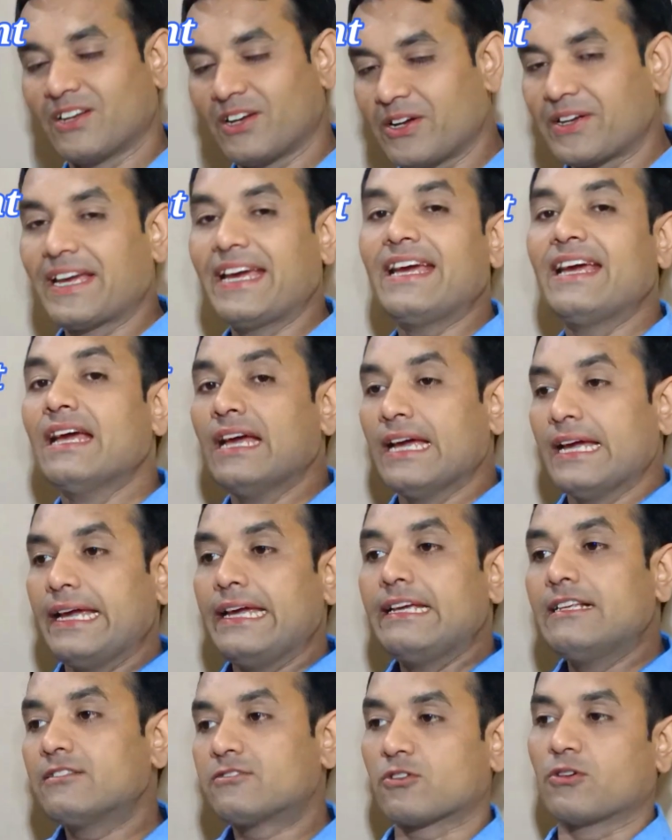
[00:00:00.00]
Okay,
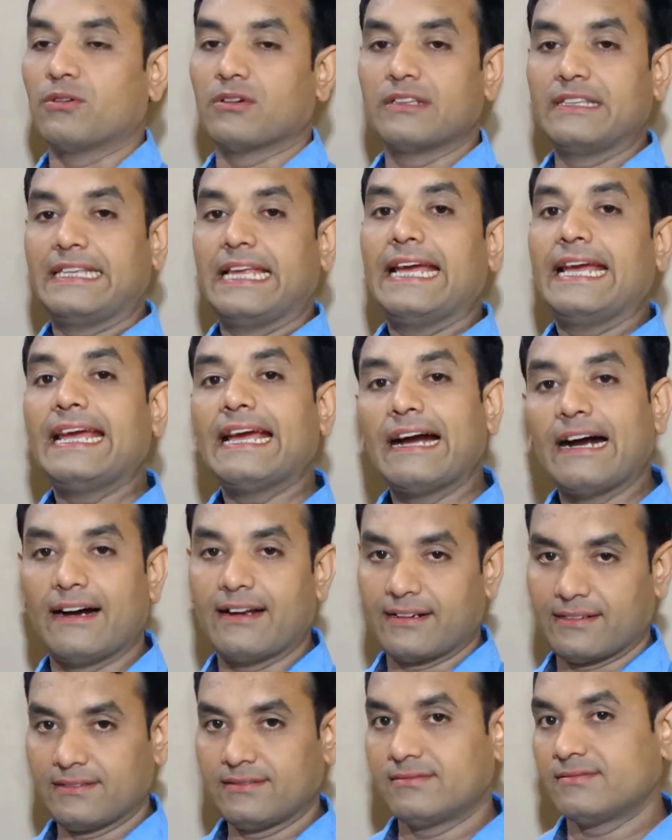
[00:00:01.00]
ils sont, they
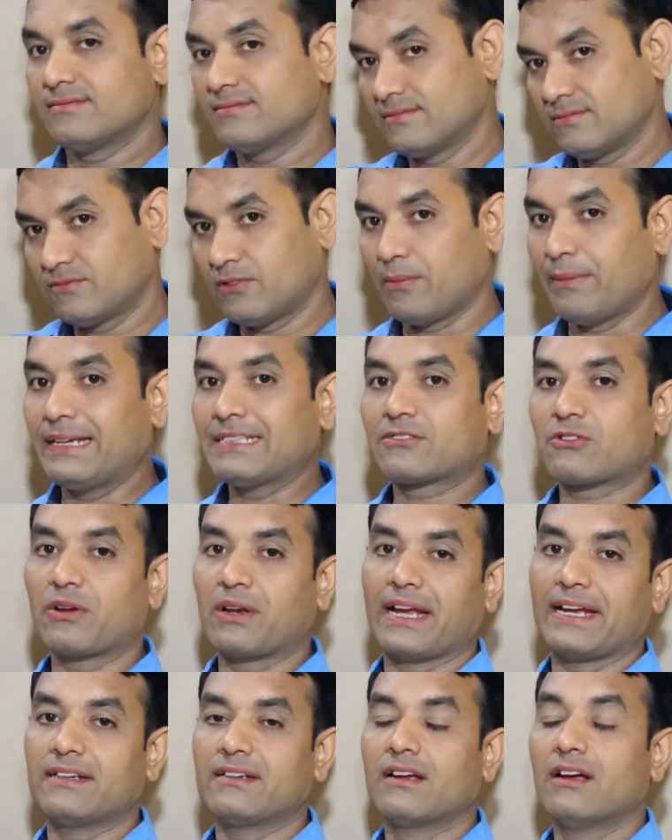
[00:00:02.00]
are for
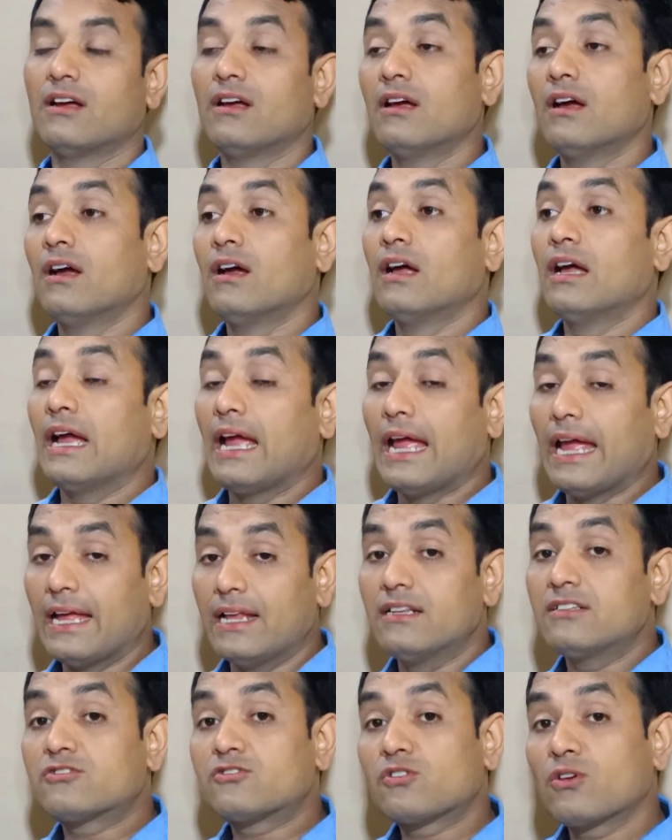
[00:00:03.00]
masculine.
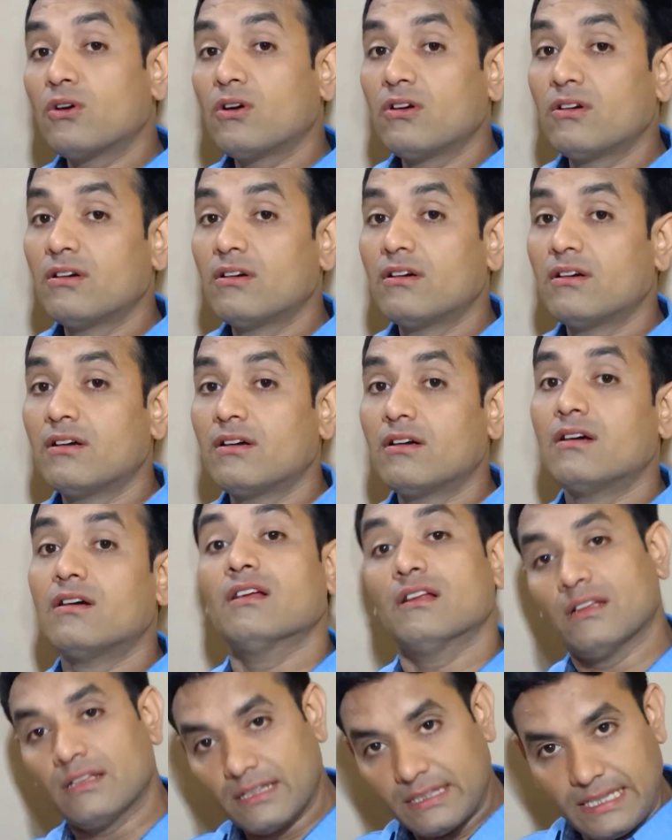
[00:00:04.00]
Elles sont,
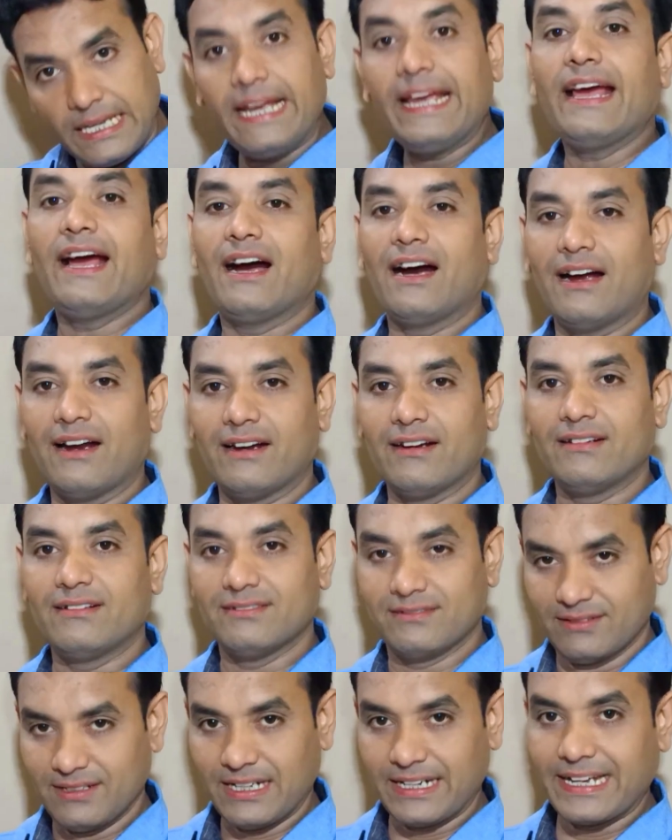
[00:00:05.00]
they are
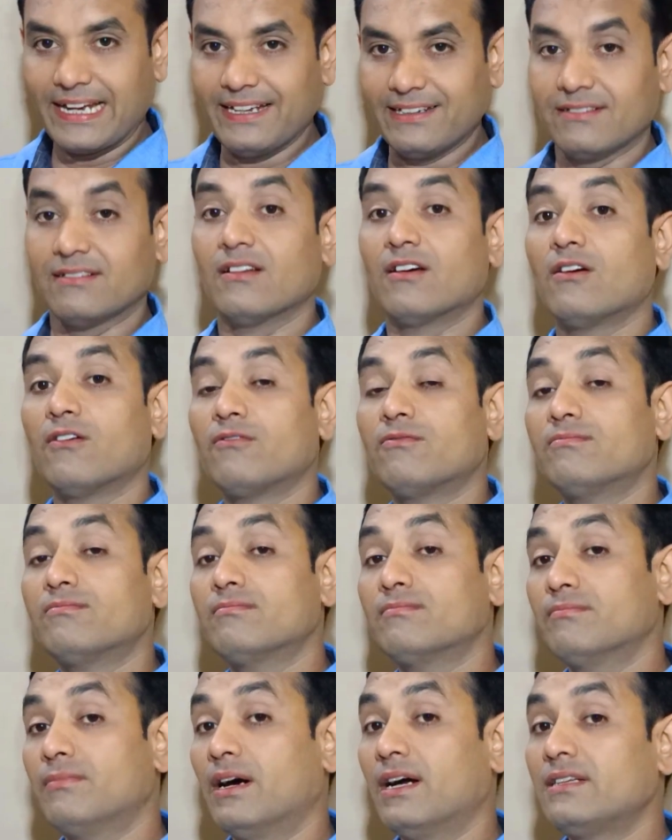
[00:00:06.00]
again,
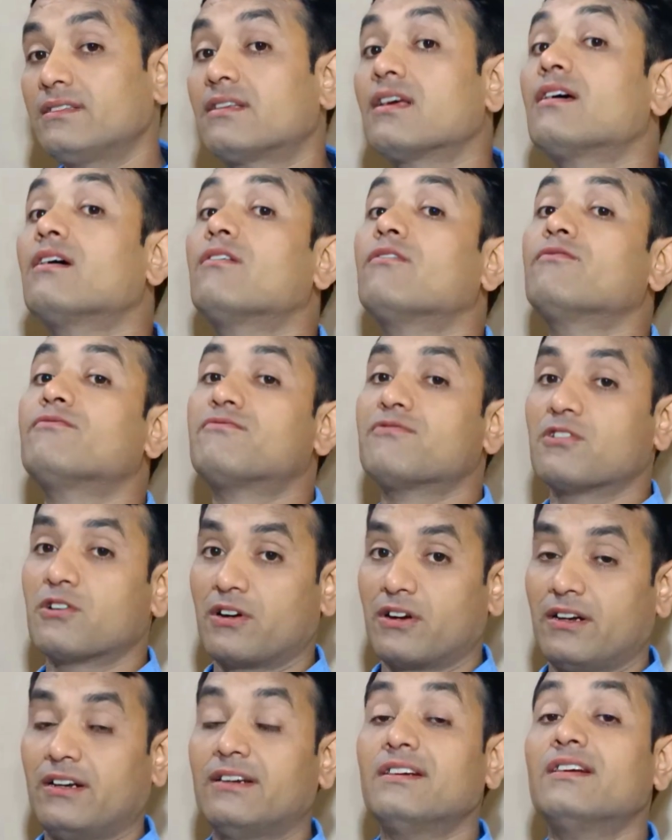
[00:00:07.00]
but
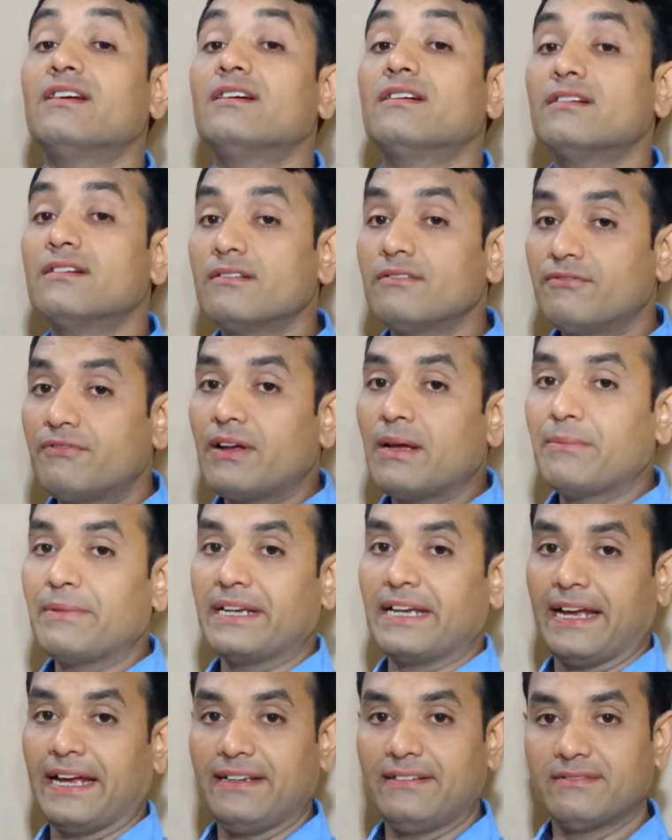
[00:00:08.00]
for
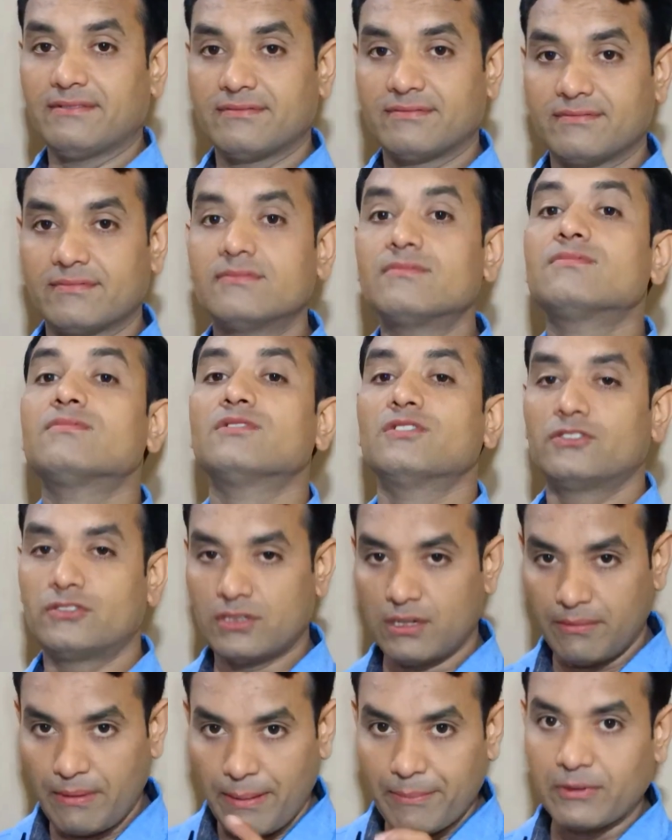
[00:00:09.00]
feminine.
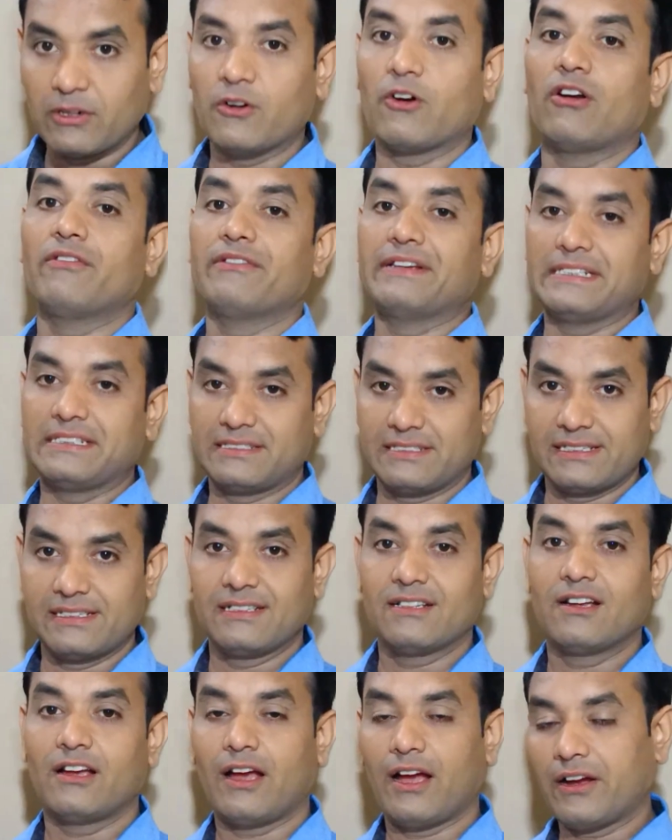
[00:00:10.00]
So remember always.
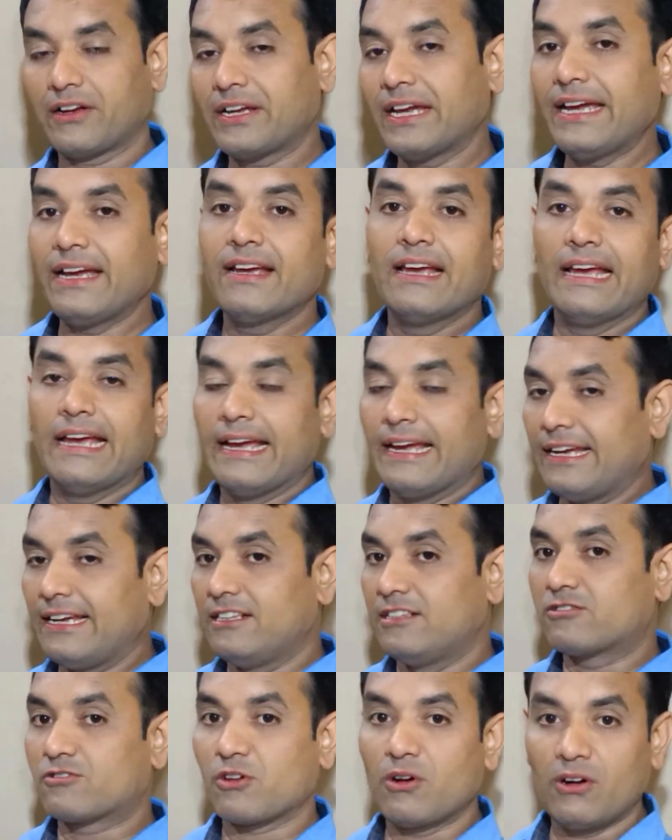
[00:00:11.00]
Okay,
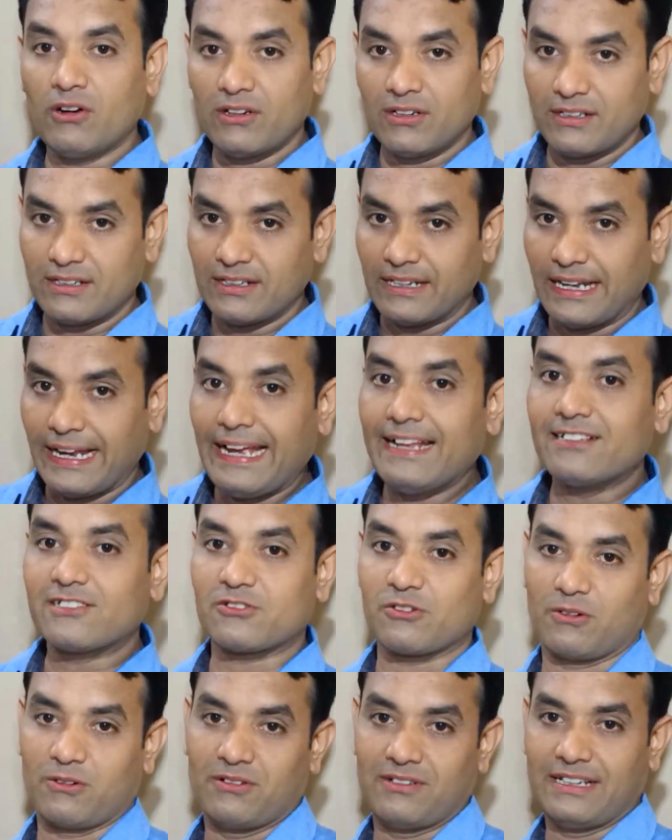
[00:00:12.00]
ils sont, elles
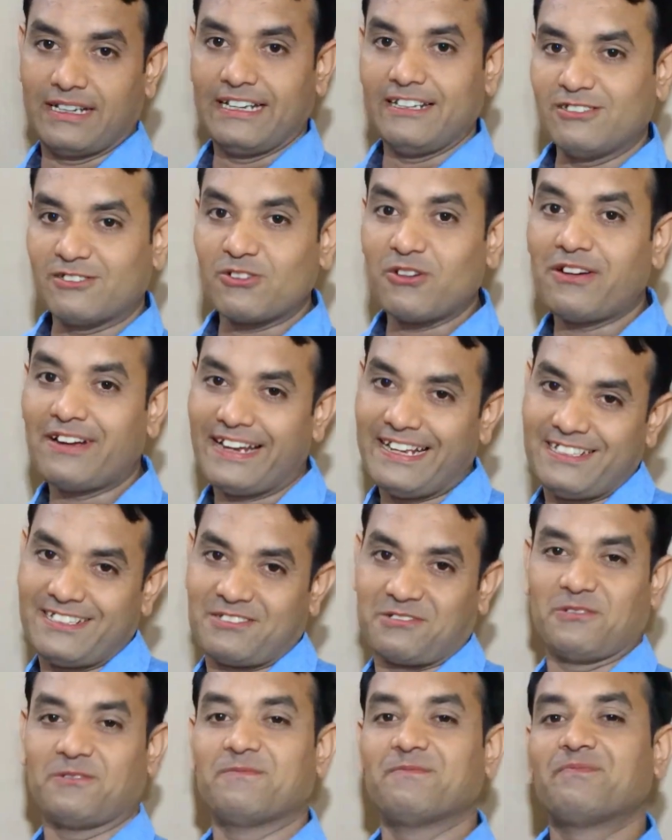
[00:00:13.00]
sont, ils sont, elles
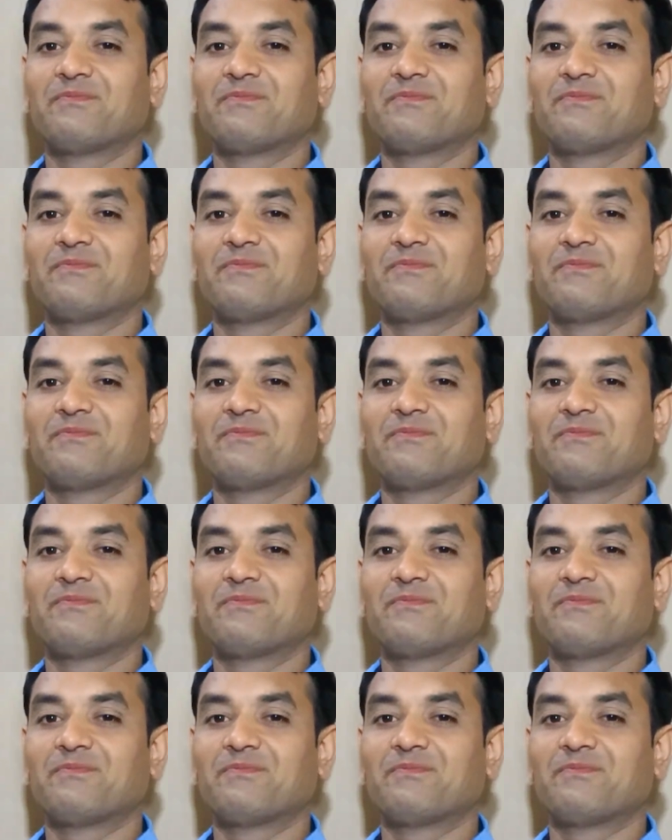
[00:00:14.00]
sont.